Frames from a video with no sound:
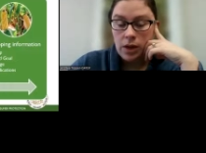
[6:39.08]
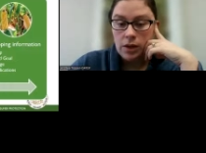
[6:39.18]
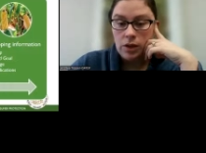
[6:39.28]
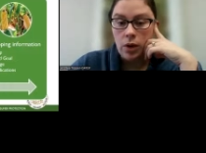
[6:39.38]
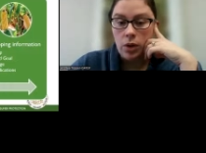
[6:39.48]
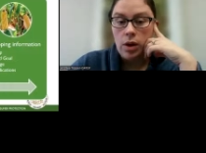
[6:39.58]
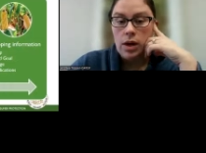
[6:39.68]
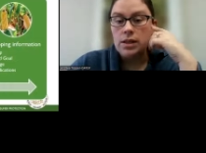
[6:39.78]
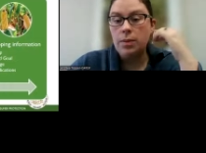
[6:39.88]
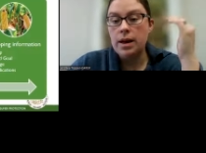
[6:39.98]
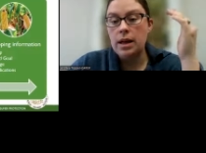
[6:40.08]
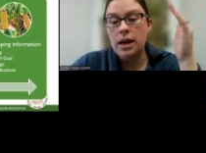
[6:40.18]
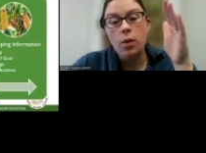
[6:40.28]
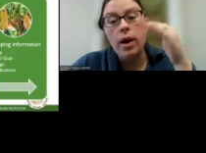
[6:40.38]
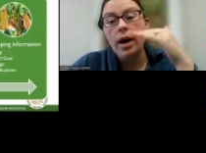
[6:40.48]
So depending
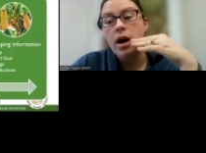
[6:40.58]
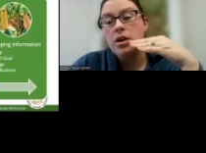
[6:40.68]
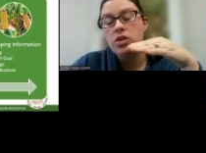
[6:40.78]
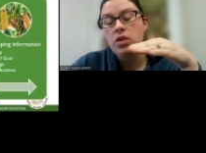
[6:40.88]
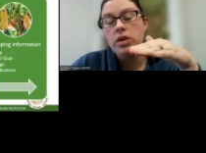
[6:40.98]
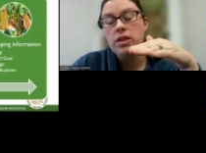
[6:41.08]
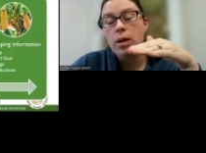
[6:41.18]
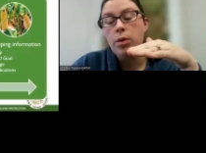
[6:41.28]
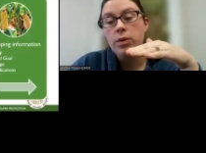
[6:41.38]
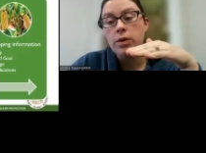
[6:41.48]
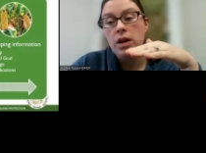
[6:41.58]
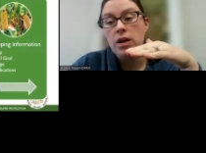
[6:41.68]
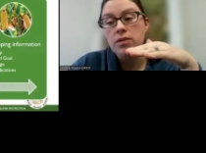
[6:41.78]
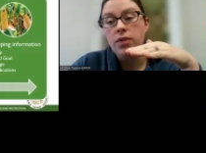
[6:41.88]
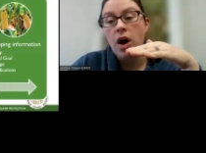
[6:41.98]
on where our soil sample
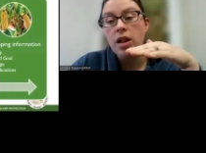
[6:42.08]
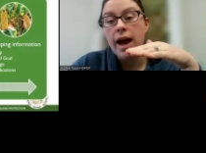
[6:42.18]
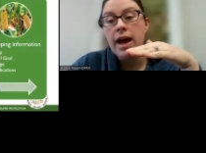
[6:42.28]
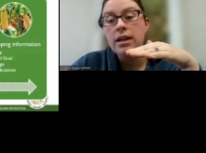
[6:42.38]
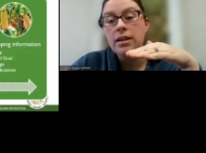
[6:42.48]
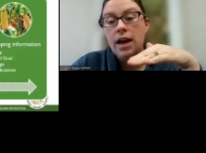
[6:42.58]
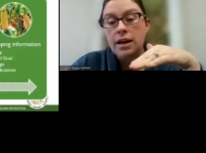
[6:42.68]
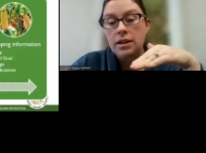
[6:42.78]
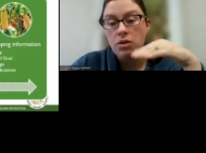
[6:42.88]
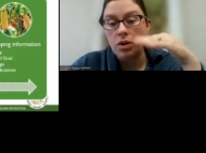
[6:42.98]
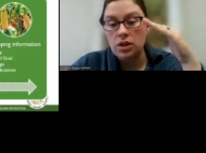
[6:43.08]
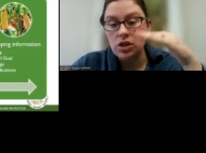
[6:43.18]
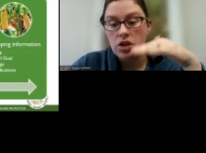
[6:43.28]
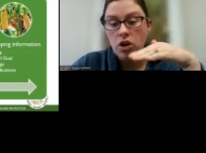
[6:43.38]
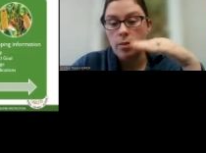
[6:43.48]
results fall at, that is going to
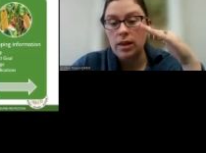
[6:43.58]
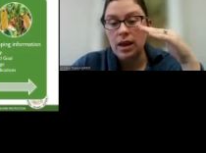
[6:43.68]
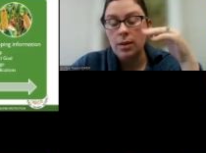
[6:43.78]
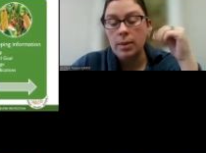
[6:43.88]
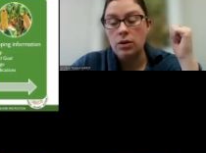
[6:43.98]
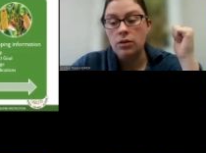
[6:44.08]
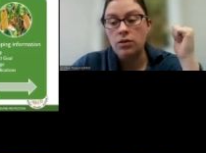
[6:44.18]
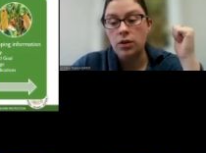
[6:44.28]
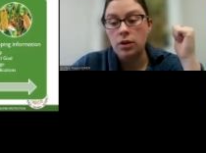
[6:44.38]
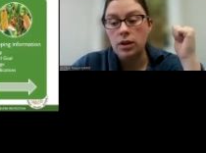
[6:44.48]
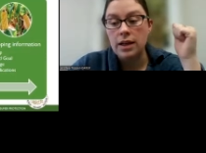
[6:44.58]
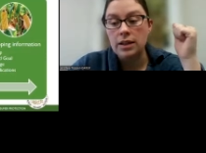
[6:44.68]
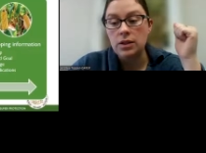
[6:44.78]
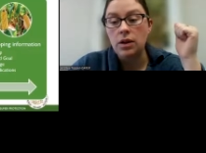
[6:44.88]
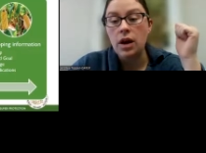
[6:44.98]
determine the amount of
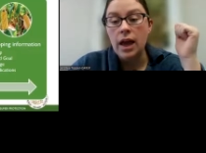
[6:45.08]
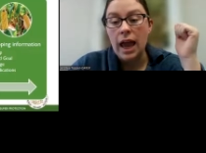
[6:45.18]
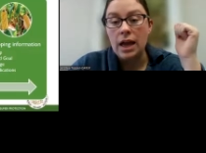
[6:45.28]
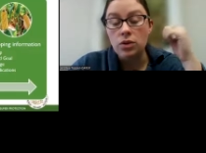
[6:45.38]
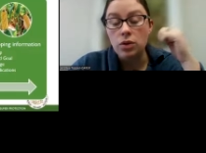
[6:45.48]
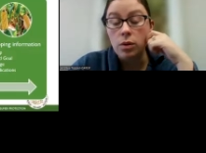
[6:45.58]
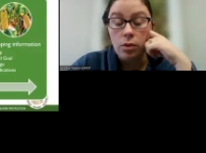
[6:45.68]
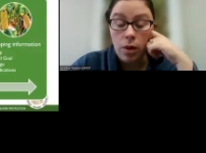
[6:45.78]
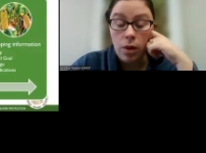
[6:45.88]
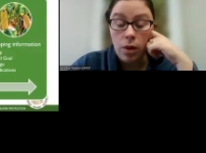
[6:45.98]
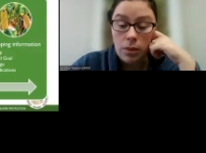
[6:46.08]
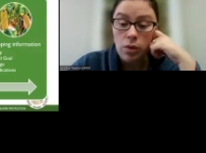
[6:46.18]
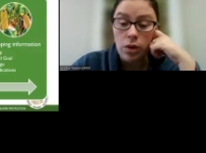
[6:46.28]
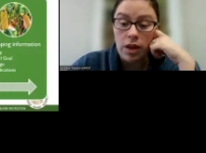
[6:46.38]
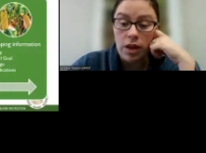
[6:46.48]
fertilizer and or
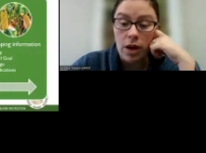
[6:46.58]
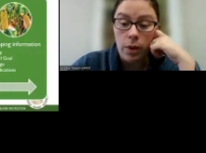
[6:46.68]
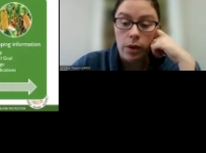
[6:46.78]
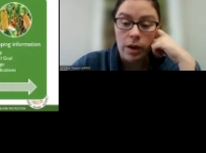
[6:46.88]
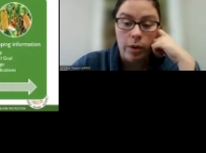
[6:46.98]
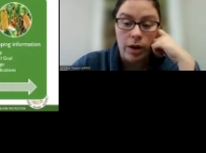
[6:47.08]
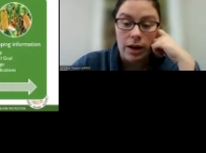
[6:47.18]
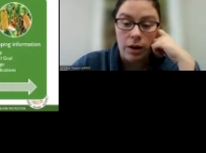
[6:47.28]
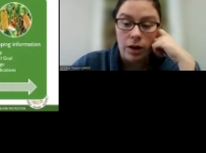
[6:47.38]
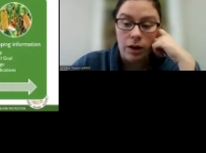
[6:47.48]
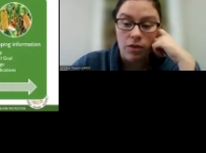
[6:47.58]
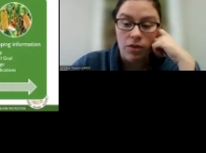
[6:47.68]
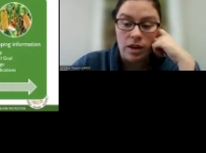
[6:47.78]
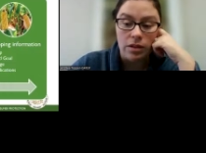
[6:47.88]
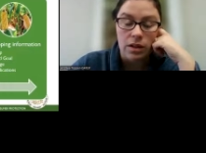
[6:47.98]
manure that we're going to be putting out on our
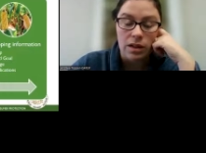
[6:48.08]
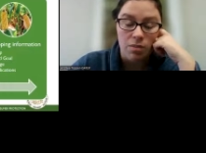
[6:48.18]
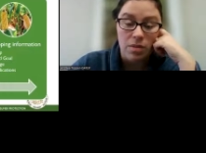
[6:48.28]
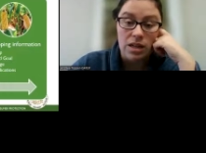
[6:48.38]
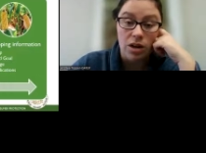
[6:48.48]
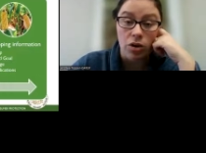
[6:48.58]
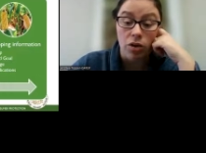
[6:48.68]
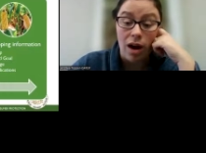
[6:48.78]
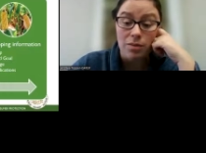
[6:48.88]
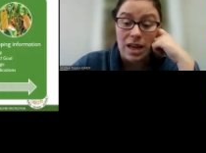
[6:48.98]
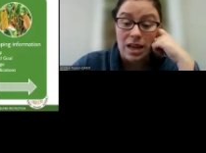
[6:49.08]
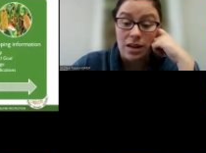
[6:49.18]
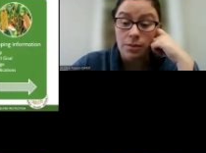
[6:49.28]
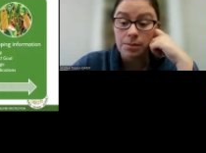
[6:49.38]
fields to meet our crop need.